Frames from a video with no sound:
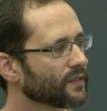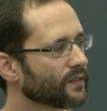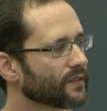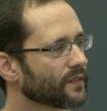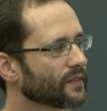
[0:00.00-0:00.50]

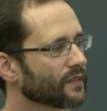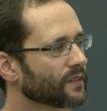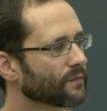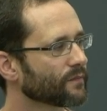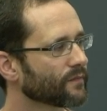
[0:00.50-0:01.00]
I mean, in
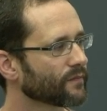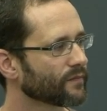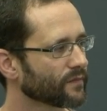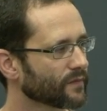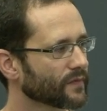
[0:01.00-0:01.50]
the
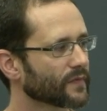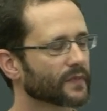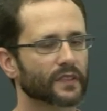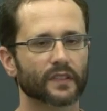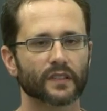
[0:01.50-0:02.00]
unconstrained
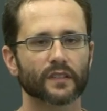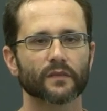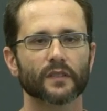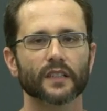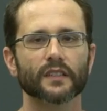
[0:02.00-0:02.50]
situation,
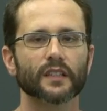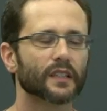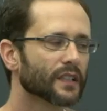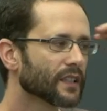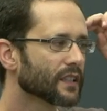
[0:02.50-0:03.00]
right? Right.
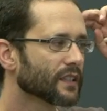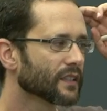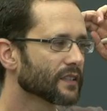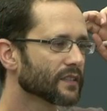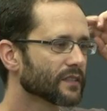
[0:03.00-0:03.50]

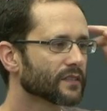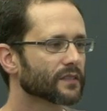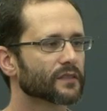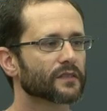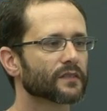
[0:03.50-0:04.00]
right.
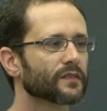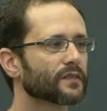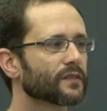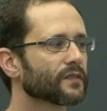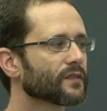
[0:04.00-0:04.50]

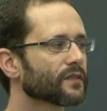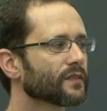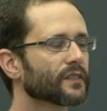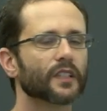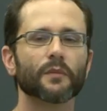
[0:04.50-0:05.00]

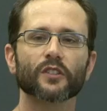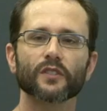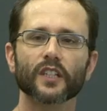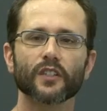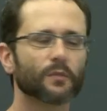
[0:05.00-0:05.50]
Yeah, but
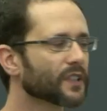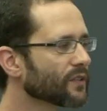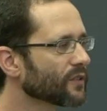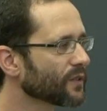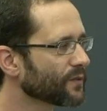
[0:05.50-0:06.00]
on the cube, I
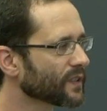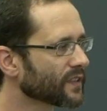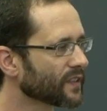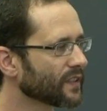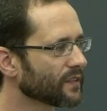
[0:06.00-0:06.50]
don't know if
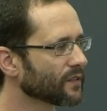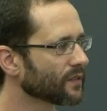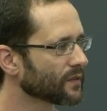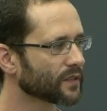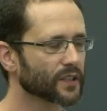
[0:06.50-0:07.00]
it's no. The no,
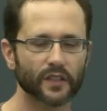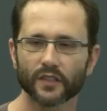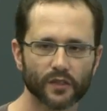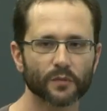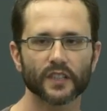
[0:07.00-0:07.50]
cube, the
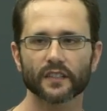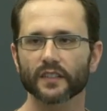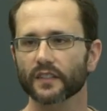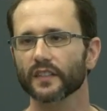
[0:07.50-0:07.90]
cube doesn't.